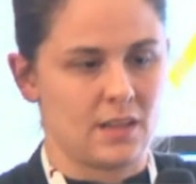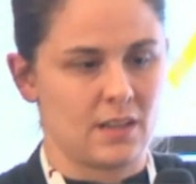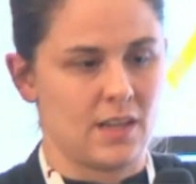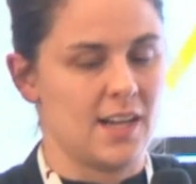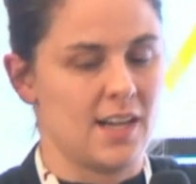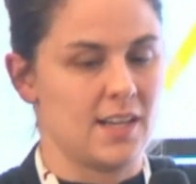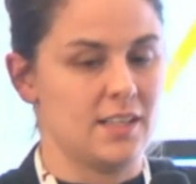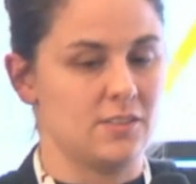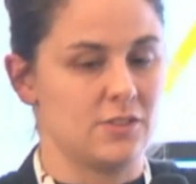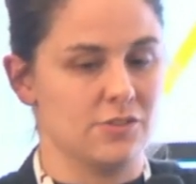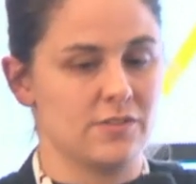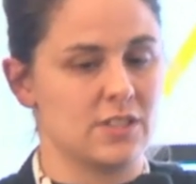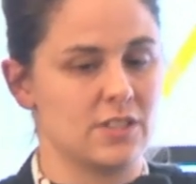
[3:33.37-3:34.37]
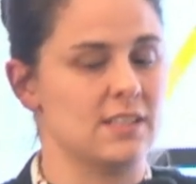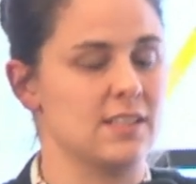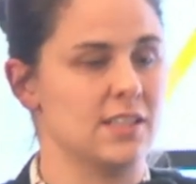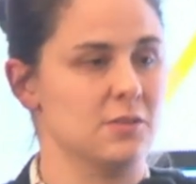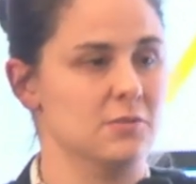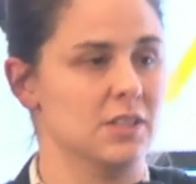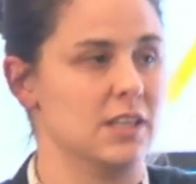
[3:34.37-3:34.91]
I don't have to tell
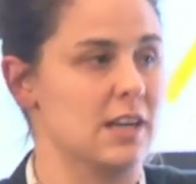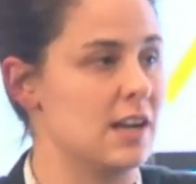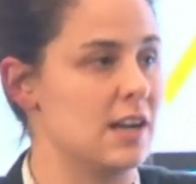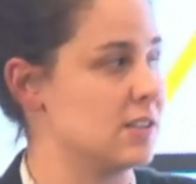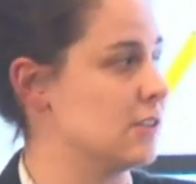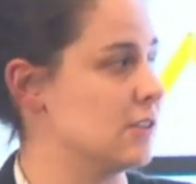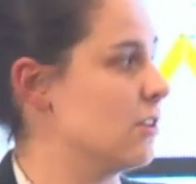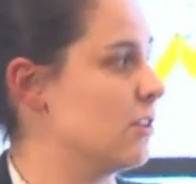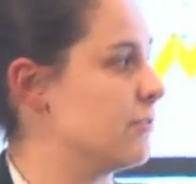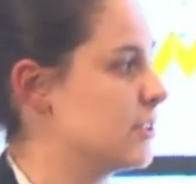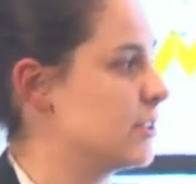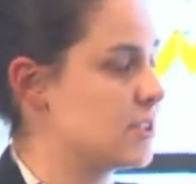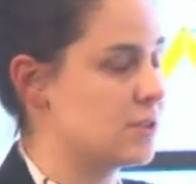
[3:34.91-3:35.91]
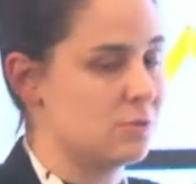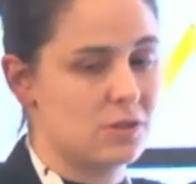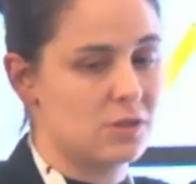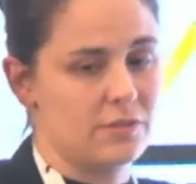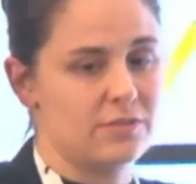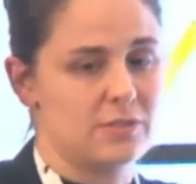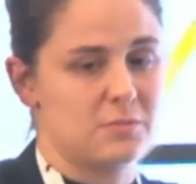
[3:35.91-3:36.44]
anyone at a housing conference or
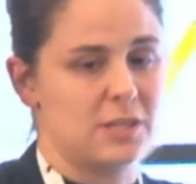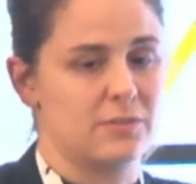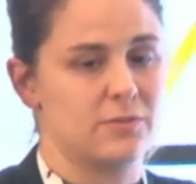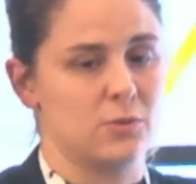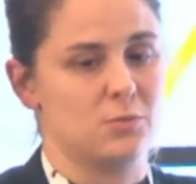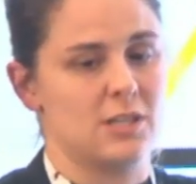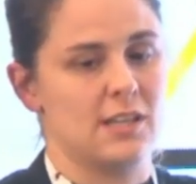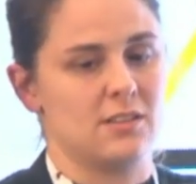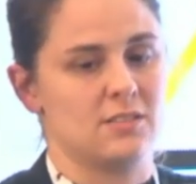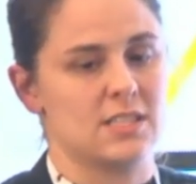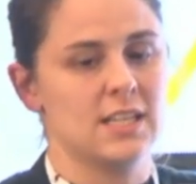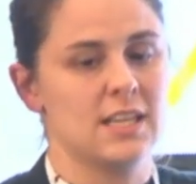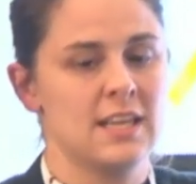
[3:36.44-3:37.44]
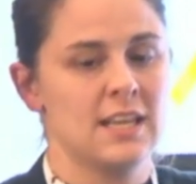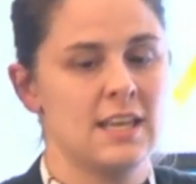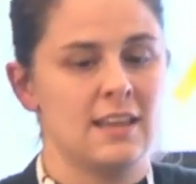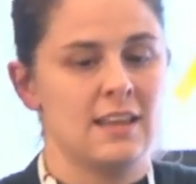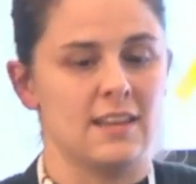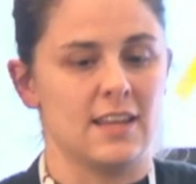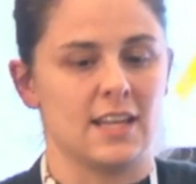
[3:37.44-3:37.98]
conference about affordable housing
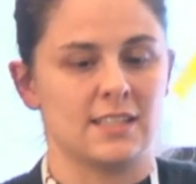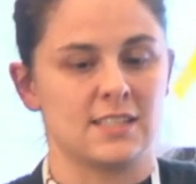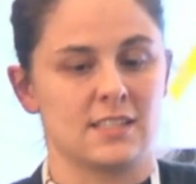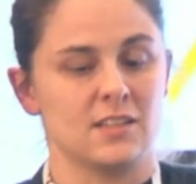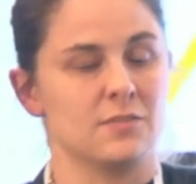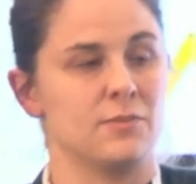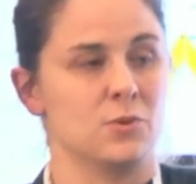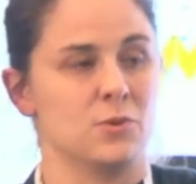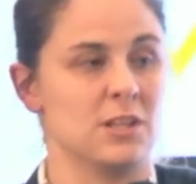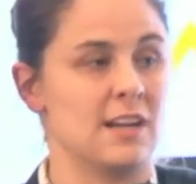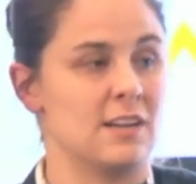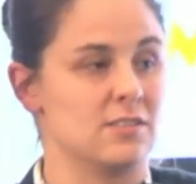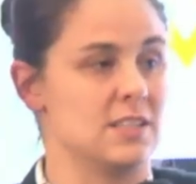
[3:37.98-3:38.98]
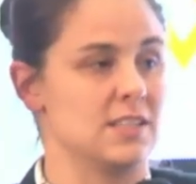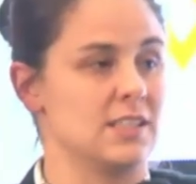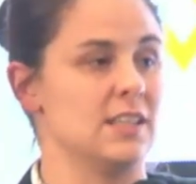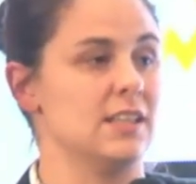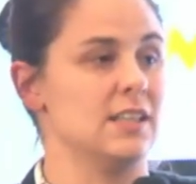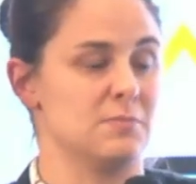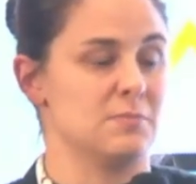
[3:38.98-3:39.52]
that affordable housing
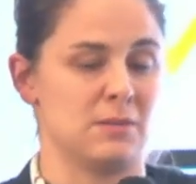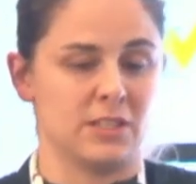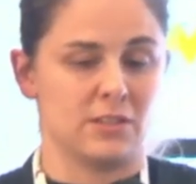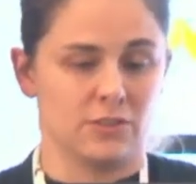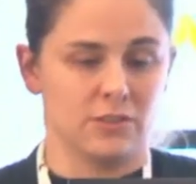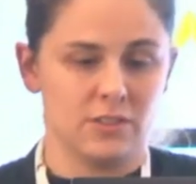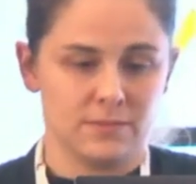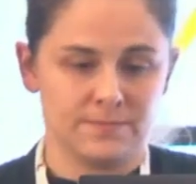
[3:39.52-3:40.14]
is a public good.